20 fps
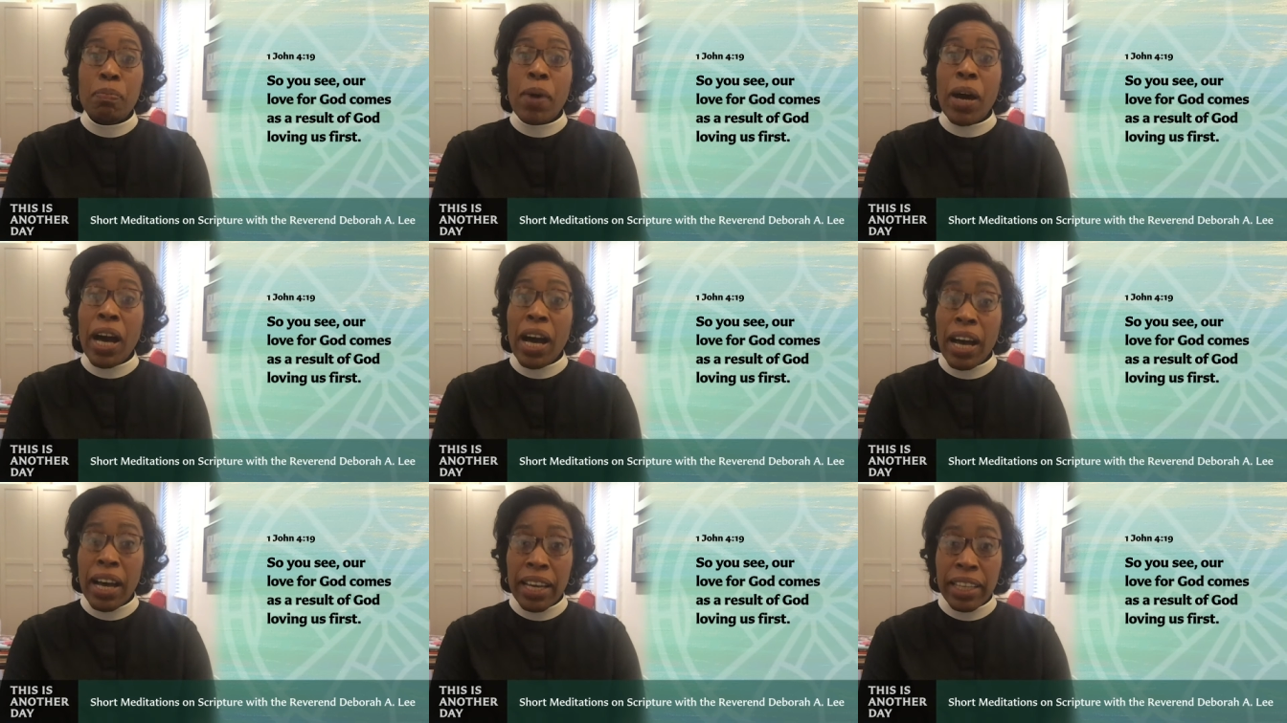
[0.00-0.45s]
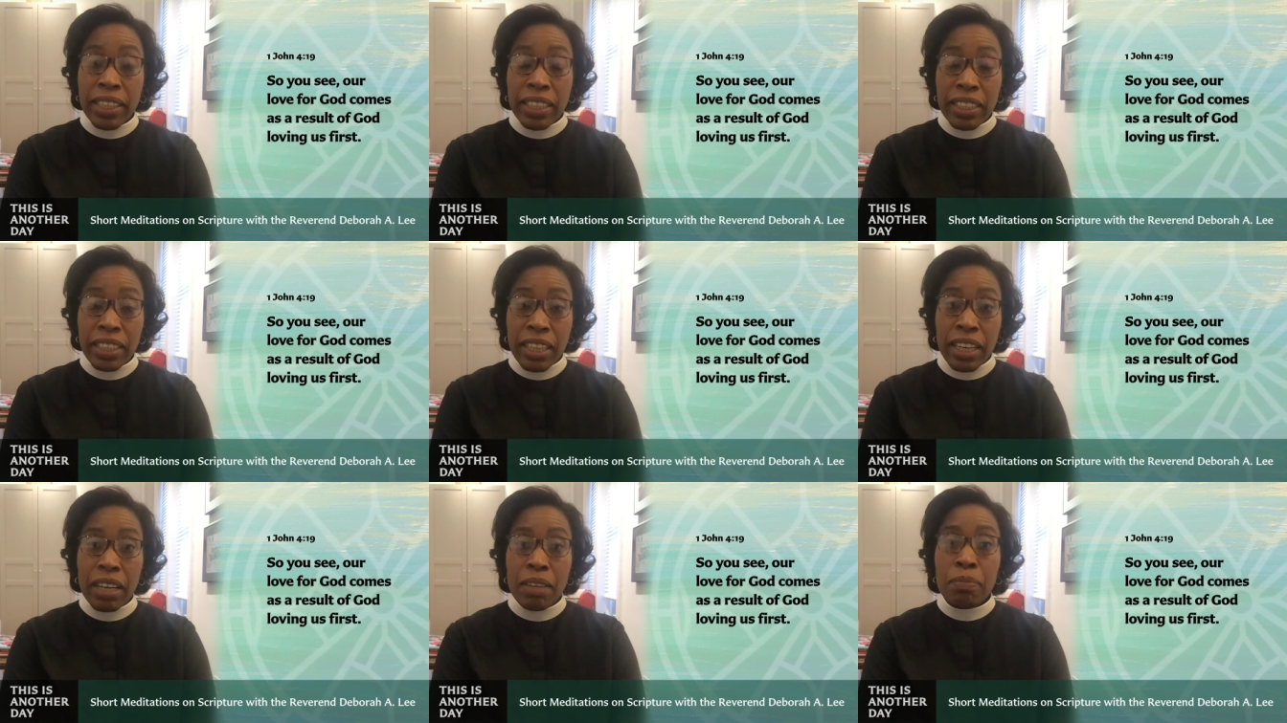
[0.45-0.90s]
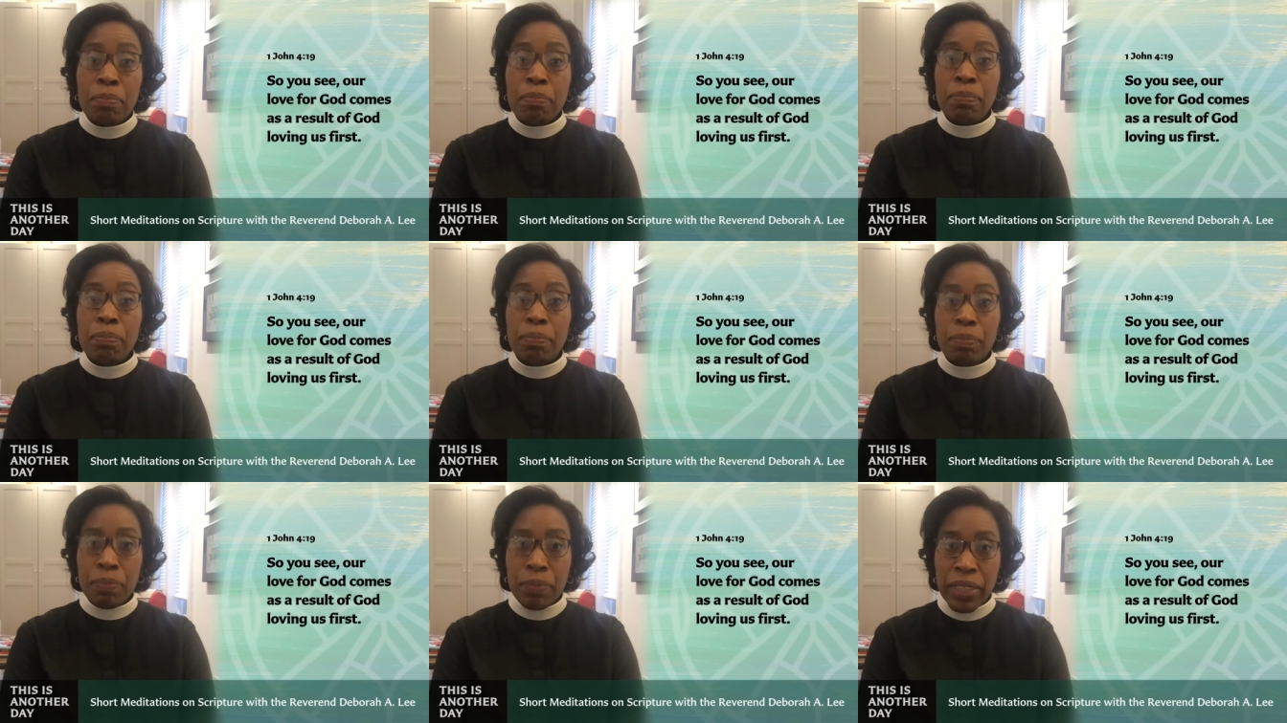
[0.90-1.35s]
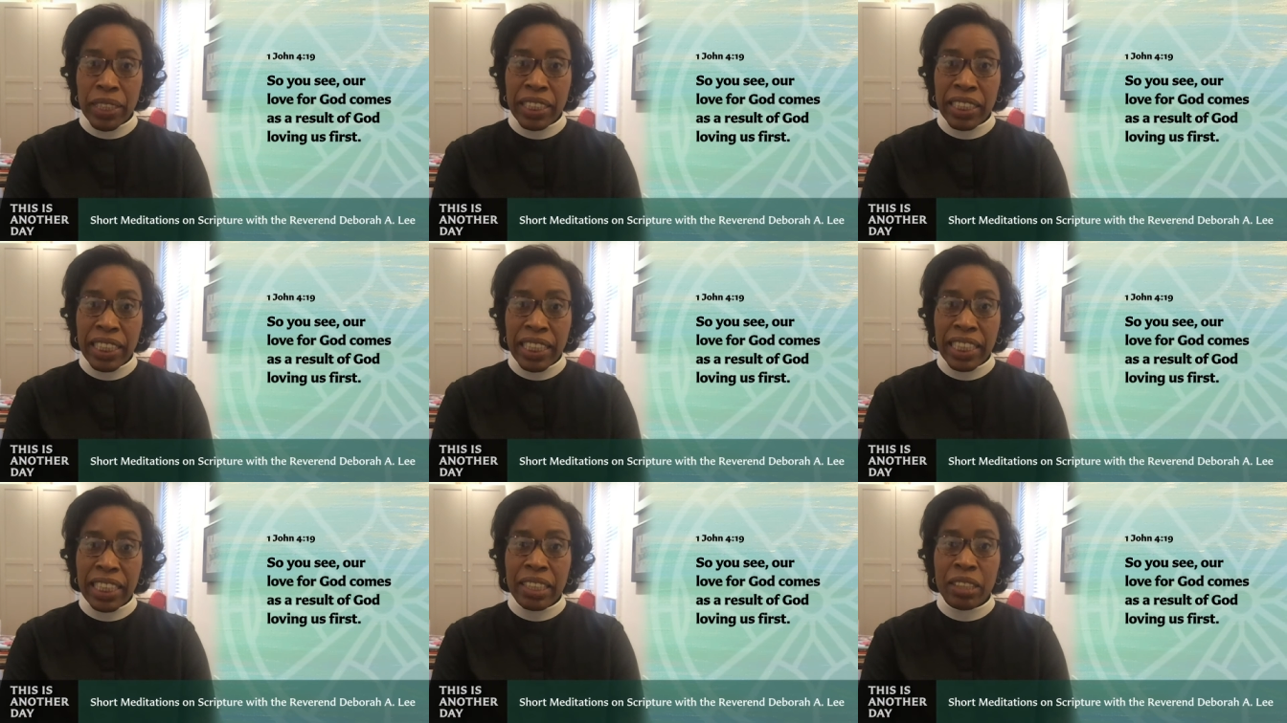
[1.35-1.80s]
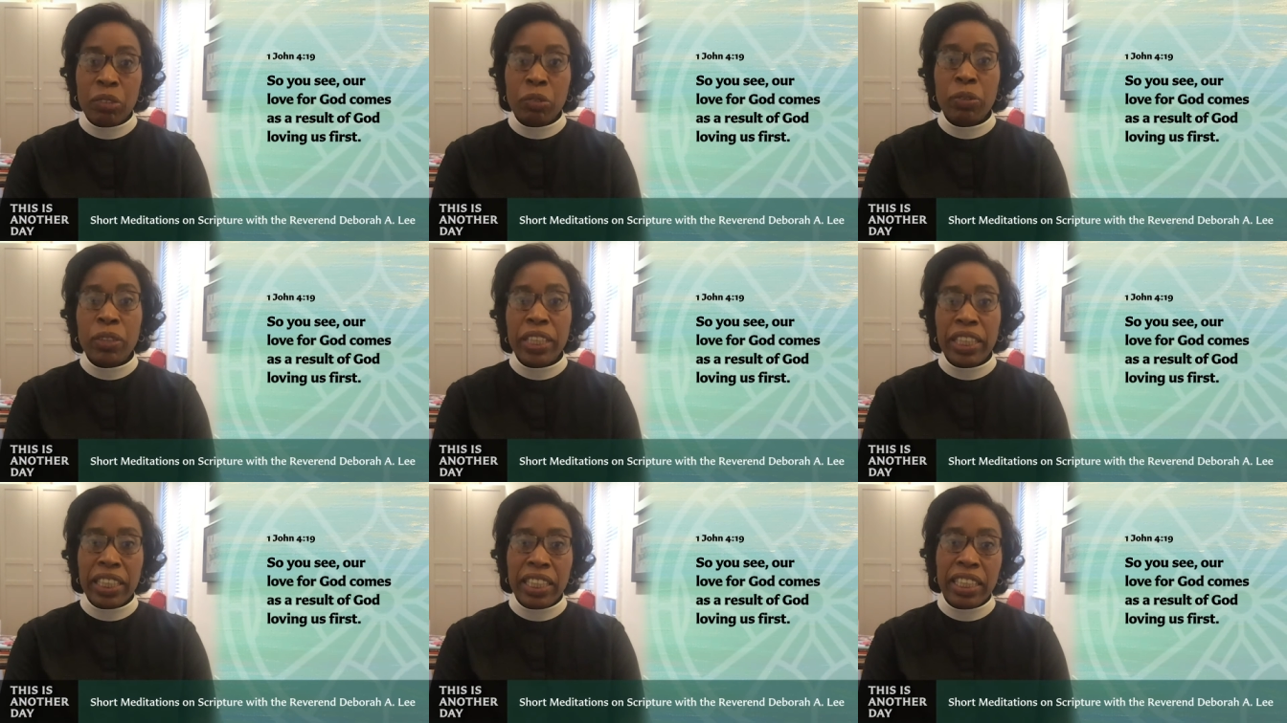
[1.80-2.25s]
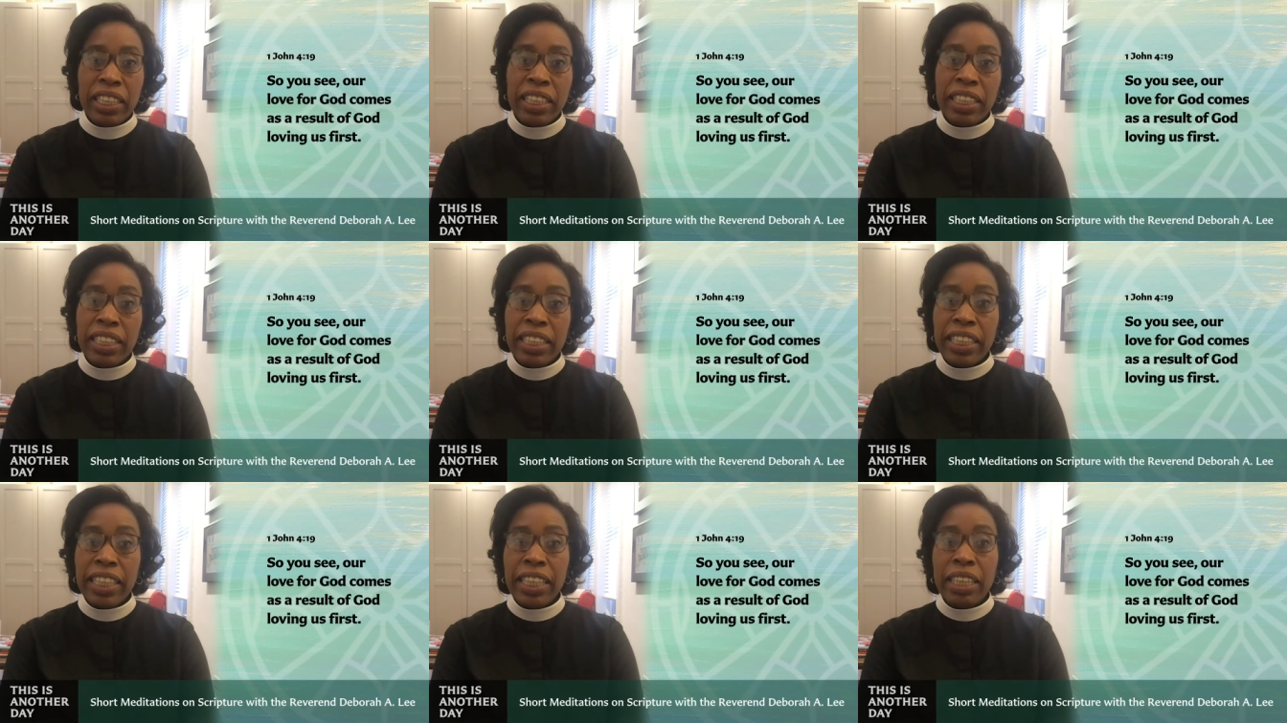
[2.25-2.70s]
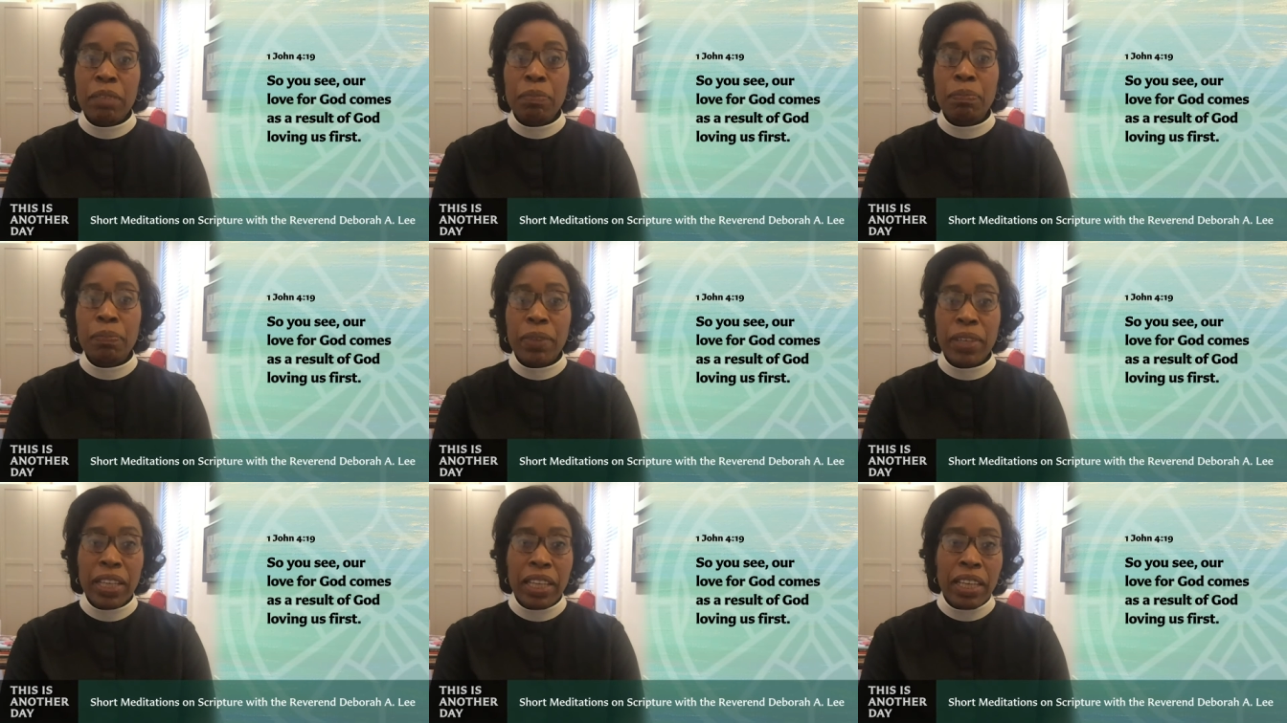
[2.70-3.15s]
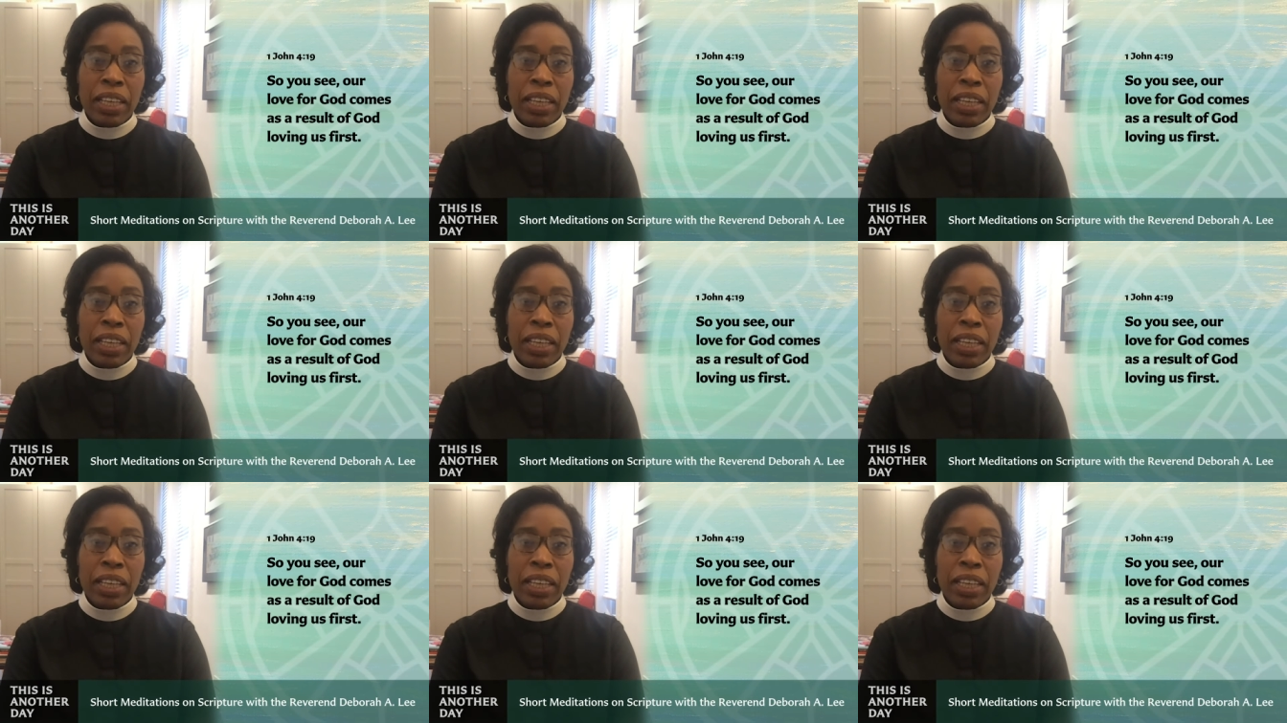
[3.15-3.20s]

by the company we keep,